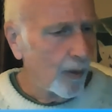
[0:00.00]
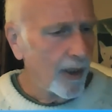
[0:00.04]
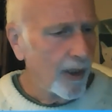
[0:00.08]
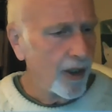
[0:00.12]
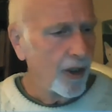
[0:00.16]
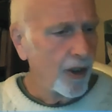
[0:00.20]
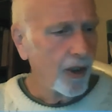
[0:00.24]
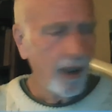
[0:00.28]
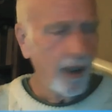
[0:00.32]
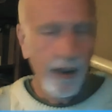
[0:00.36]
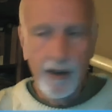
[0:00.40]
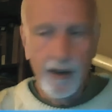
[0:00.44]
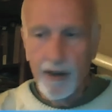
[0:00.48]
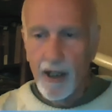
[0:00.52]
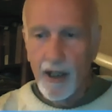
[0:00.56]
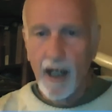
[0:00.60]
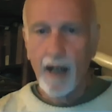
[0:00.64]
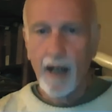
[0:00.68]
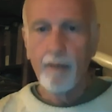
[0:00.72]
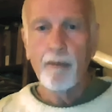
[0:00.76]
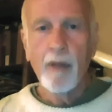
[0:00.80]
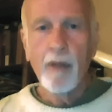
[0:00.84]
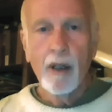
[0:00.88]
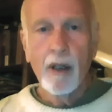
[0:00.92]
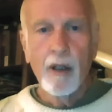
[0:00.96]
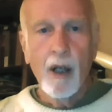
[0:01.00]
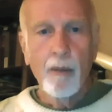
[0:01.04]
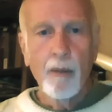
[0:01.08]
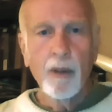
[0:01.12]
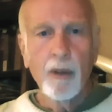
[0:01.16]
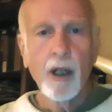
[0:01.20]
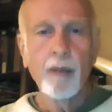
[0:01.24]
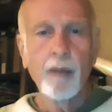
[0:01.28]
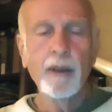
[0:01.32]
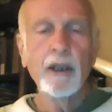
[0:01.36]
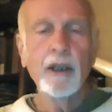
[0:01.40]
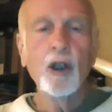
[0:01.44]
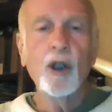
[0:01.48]
should uh,
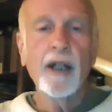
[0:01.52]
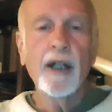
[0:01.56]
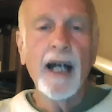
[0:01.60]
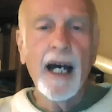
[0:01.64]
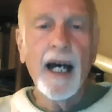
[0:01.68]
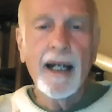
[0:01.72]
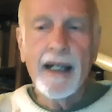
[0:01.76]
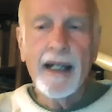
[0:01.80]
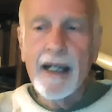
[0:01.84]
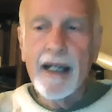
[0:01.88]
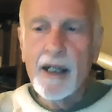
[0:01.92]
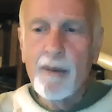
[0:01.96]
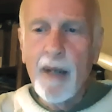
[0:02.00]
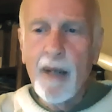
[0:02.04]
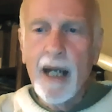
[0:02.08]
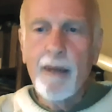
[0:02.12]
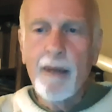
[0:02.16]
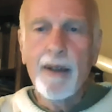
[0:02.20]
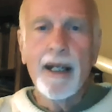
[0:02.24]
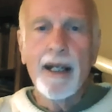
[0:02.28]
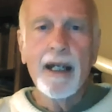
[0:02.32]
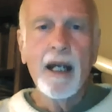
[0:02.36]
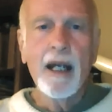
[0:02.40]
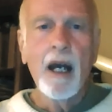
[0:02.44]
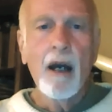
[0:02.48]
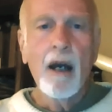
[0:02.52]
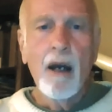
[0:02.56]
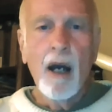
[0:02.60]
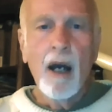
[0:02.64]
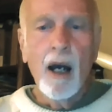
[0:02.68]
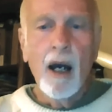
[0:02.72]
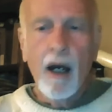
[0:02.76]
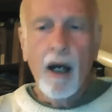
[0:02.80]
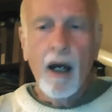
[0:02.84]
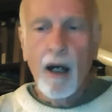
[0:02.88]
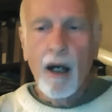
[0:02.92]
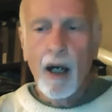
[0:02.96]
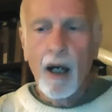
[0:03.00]
probably look at is maybe
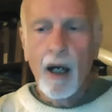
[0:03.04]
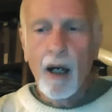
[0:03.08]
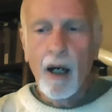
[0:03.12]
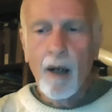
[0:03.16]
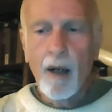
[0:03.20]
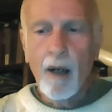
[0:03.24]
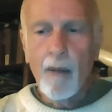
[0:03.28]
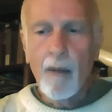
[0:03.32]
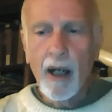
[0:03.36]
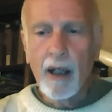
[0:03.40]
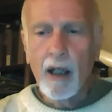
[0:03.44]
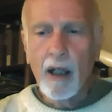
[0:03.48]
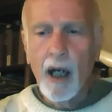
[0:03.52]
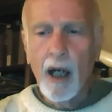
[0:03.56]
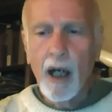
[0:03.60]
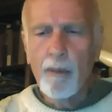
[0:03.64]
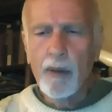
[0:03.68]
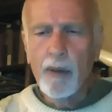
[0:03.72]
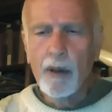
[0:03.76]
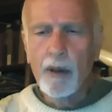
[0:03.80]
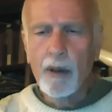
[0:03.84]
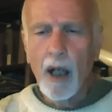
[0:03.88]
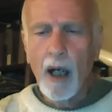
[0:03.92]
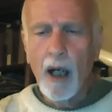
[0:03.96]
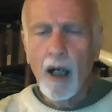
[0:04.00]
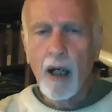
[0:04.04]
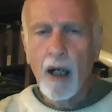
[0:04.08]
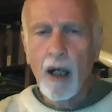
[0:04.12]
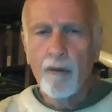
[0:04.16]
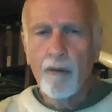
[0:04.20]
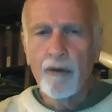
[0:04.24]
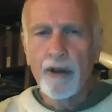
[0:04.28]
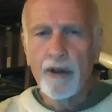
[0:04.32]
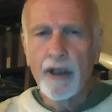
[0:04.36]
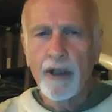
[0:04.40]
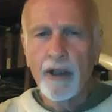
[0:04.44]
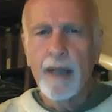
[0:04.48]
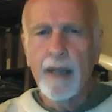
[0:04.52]
um, a couple of
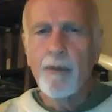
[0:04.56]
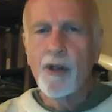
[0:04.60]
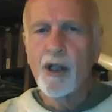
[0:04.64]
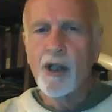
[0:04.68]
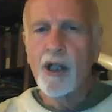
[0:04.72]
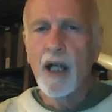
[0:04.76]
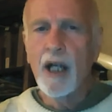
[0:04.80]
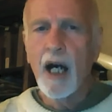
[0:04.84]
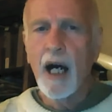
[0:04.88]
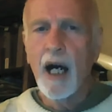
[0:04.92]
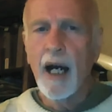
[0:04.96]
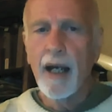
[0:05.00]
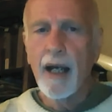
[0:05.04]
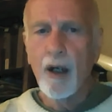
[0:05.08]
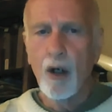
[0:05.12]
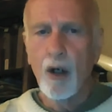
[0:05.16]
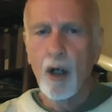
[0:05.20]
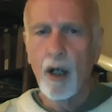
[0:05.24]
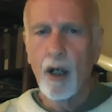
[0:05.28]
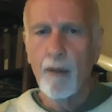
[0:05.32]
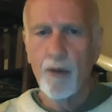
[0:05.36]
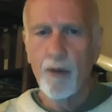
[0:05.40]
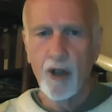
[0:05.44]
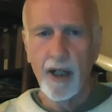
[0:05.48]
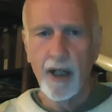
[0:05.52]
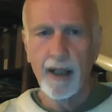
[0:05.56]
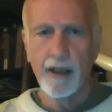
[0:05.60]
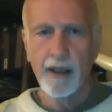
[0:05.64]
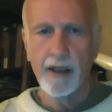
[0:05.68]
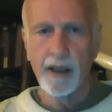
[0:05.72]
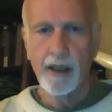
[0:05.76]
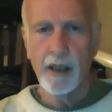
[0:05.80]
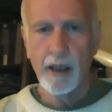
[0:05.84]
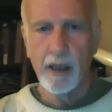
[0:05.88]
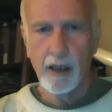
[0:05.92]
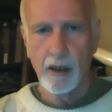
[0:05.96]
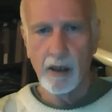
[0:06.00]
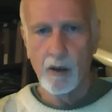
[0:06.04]
deep sky
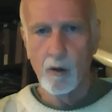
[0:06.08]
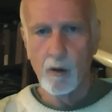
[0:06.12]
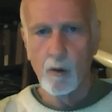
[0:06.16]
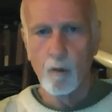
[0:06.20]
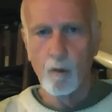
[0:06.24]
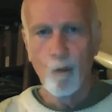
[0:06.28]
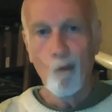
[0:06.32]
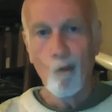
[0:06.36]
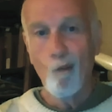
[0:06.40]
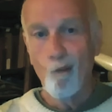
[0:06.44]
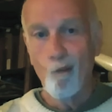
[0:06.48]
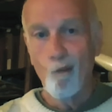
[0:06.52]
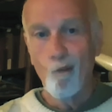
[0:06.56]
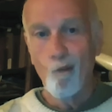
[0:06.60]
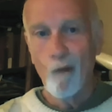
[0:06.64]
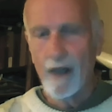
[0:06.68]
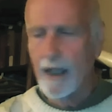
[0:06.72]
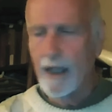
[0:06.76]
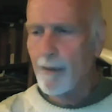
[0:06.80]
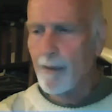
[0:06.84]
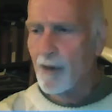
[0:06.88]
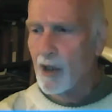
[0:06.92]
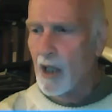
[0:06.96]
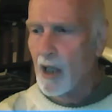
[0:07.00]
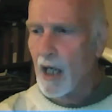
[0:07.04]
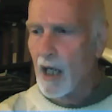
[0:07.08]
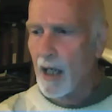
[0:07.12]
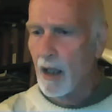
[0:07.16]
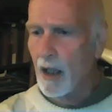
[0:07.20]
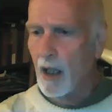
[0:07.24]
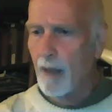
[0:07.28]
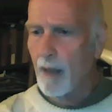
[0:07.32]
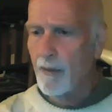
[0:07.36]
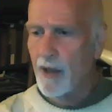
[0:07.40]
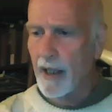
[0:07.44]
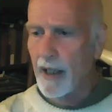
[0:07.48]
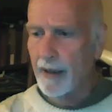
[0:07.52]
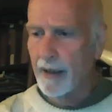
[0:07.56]
objects. So deep sky
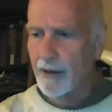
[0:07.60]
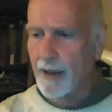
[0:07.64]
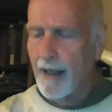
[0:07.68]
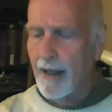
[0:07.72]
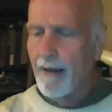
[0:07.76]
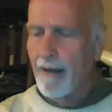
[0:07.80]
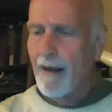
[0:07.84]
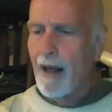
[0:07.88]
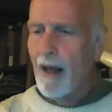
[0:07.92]
objects.